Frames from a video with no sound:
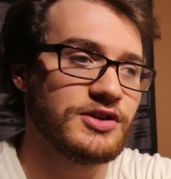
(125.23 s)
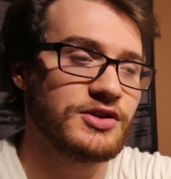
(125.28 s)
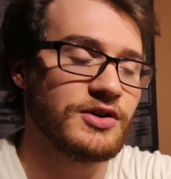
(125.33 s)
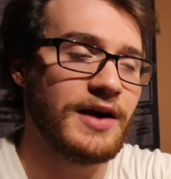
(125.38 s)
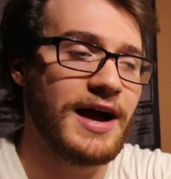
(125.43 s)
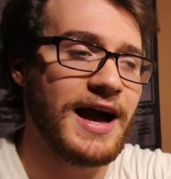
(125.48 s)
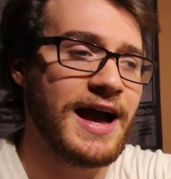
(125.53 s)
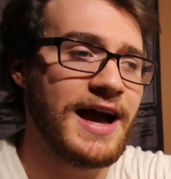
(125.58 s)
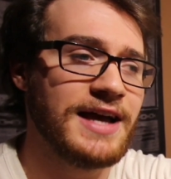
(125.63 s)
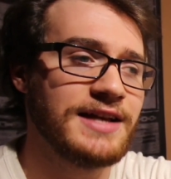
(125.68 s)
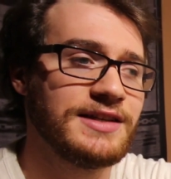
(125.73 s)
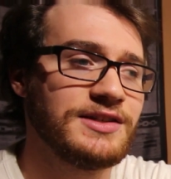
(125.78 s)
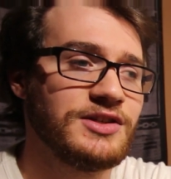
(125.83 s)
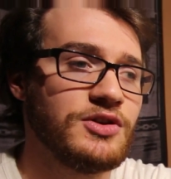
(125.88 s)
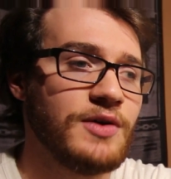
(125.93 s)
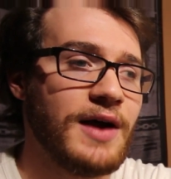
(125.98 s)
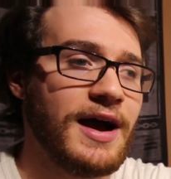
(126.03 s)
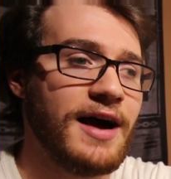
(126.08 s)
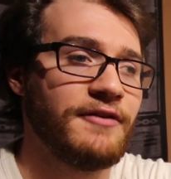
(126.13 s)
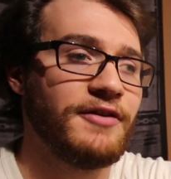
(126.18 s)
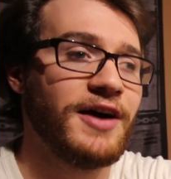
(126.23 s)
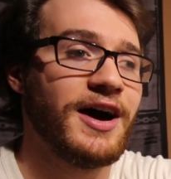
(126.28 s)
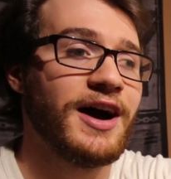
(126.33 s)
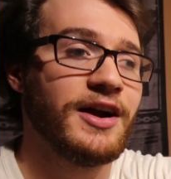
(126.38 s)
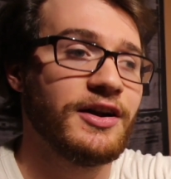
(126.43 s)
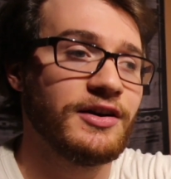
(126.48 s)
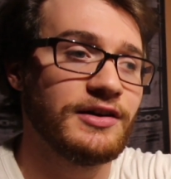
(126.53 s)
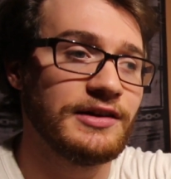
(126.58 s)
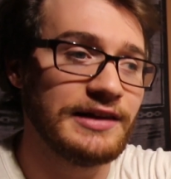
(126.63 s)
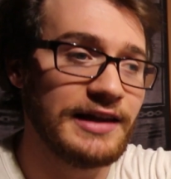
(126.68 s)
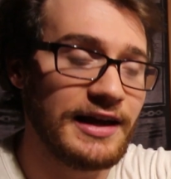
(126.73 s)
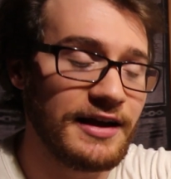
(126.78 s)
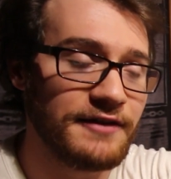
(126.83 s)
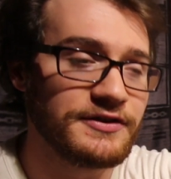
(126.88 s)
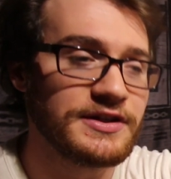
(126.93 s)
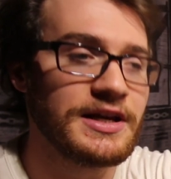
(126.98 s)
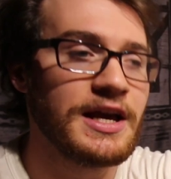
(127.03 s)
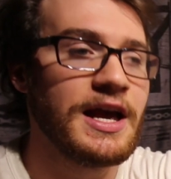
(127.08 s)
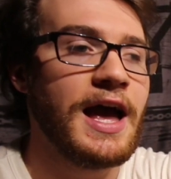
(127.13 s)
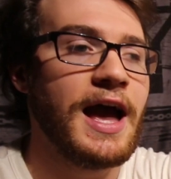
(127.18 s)
So as you have higher
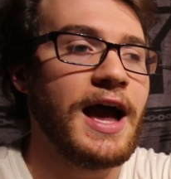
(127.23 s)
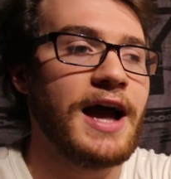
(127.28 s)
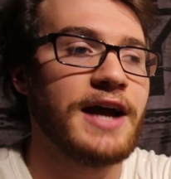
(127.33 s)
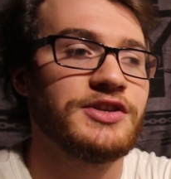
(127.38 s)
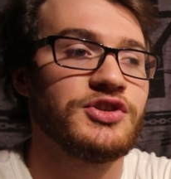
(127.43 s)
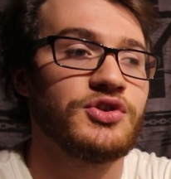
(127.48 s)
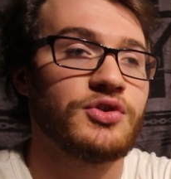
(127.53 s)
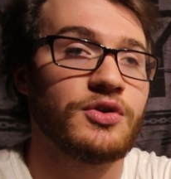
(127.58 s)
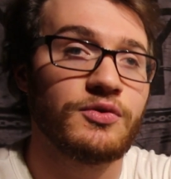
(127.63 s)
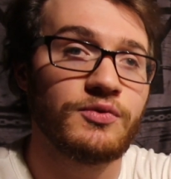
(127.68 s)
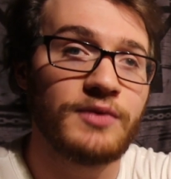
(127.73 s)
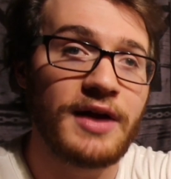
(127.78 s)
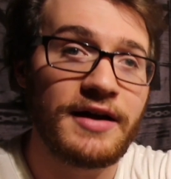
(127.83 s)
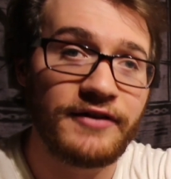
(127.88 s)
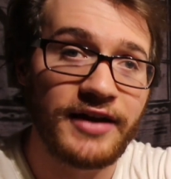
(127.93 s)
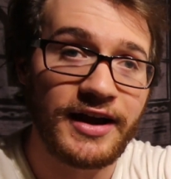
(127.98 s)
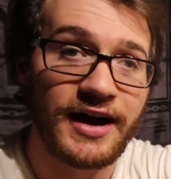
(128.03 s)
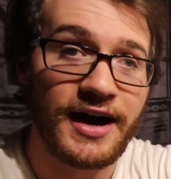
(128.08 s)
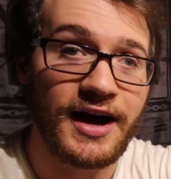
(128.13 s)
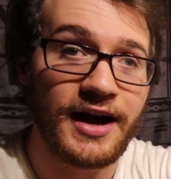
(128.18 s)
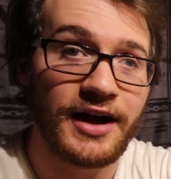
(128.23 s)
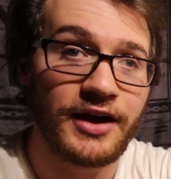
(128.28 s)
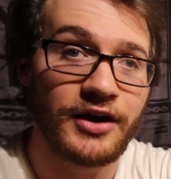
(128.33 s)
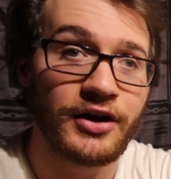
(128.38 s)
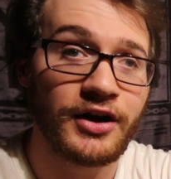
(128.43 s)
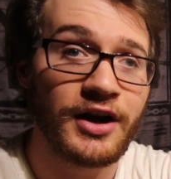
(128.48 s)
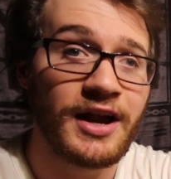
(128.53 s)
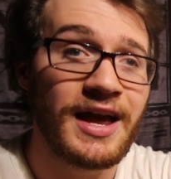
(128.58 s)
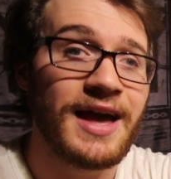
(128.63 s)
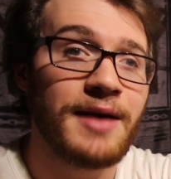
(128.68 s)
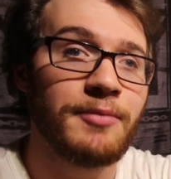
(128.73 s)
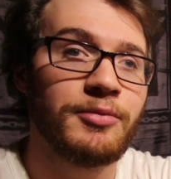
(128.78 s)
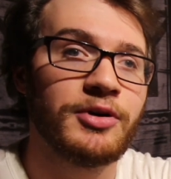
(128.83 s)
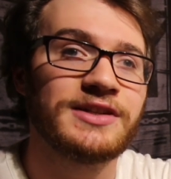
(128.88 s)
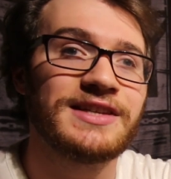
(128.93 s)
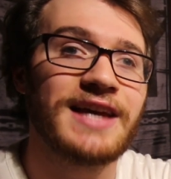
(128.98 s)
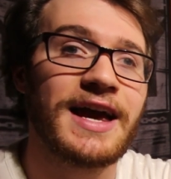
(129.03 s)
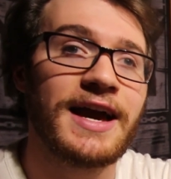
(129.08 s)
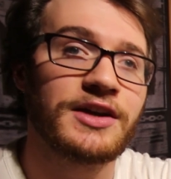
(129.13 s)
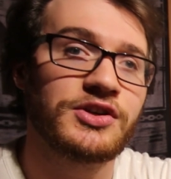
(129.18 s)
lift, as you're revving higher,
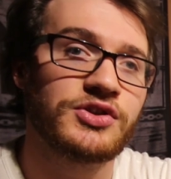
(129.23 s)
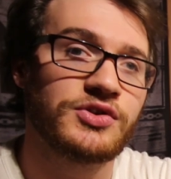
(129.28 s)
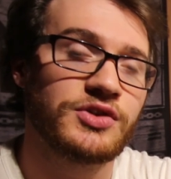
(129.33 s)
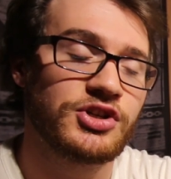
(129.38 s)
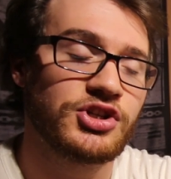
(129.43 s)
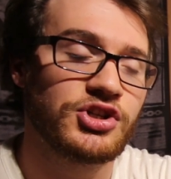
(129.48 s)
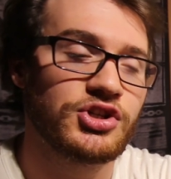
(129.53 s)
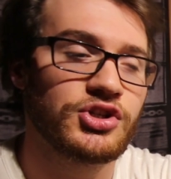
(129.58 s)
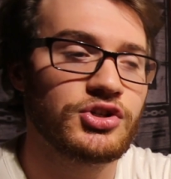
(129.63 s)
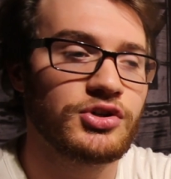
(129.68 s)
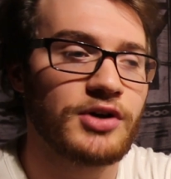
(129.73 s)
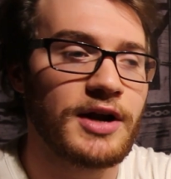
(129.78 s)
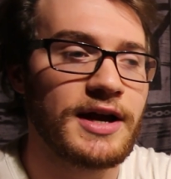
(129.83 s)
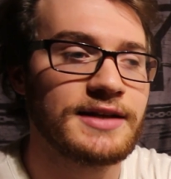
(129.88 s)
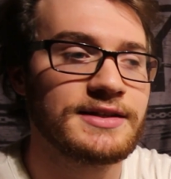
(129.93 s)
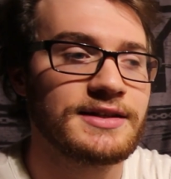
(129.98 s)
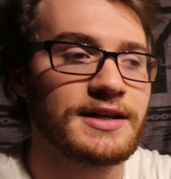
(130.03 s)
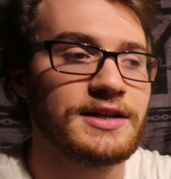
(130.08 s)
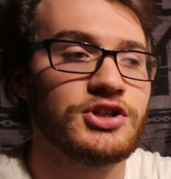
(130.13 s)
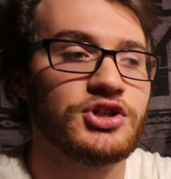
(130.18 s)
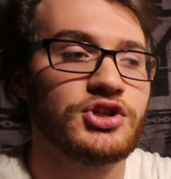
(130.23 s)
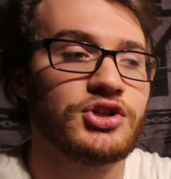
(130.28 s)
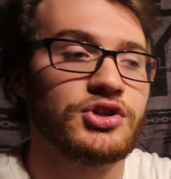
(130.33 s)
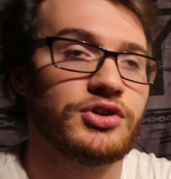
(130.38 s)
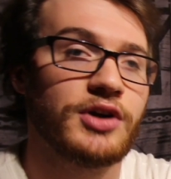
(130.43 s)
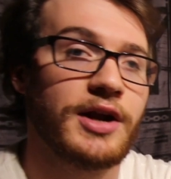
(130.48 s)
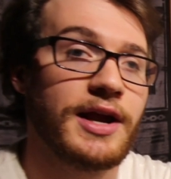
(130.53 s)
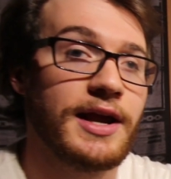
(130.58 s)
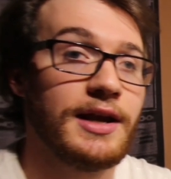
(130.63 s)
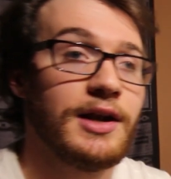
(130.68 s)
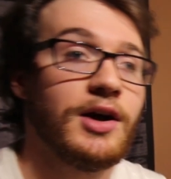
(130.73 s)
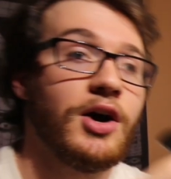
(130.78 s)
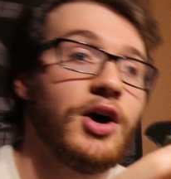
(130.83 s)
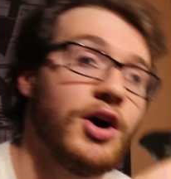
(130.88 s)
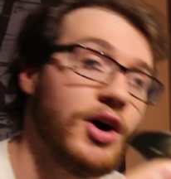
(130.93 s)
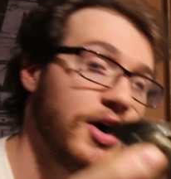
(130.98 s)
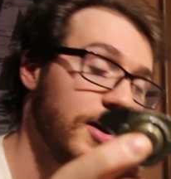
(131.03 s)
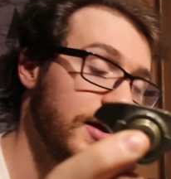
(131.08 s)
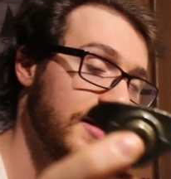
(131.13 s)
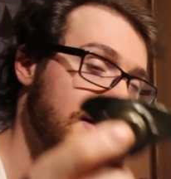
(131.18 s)
puts extra stress and strain
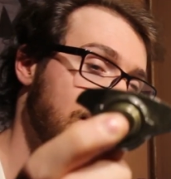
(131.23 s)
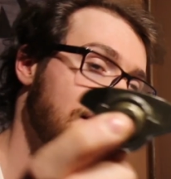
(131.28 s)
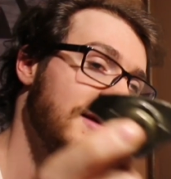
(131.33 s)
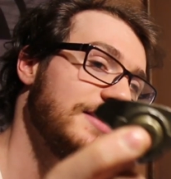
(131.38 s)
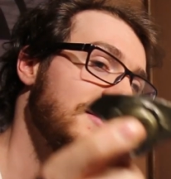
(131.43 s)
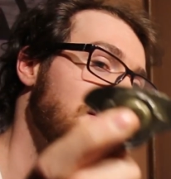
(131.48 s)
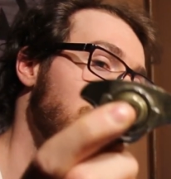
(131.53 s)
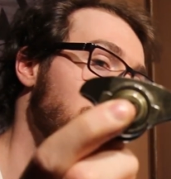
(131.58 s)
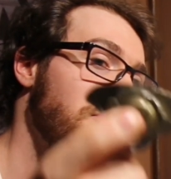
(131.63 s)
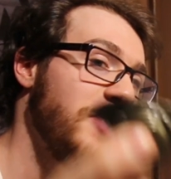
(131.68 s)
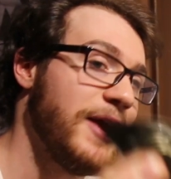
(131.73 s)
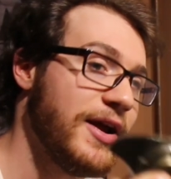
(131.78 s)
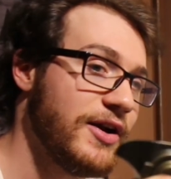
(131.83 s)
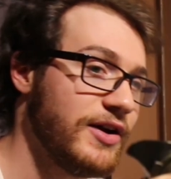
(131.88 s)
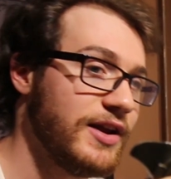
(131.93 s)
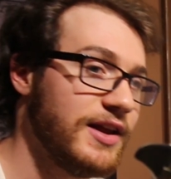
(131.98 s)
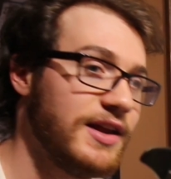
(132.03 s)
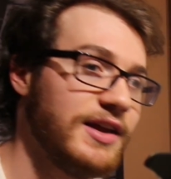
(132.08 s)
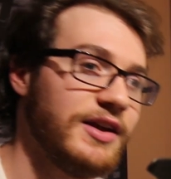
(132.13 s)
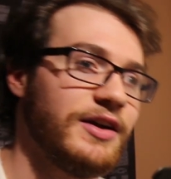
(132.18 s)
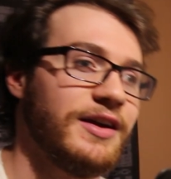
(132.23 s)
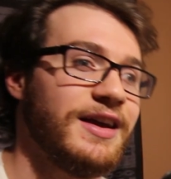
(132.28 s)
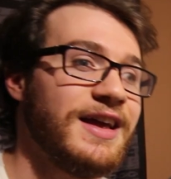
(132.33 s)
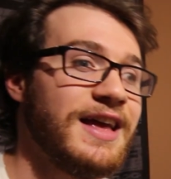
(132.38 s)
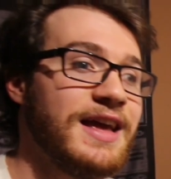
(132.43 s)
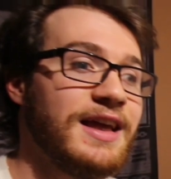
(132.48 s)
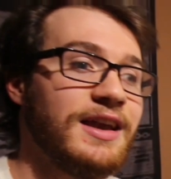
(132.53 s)
on this bearing here.